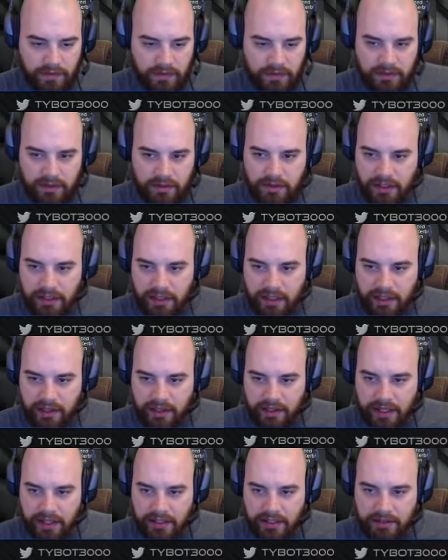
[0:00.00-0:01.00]
I like
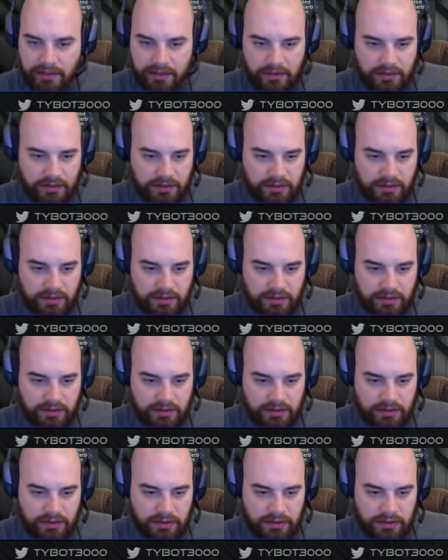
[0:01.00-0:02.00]
that.
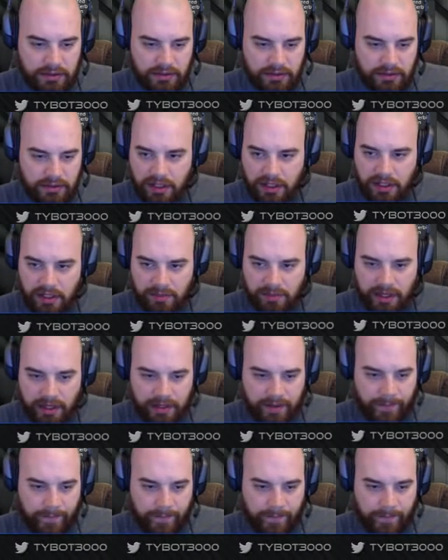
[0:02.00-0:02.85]
Come back.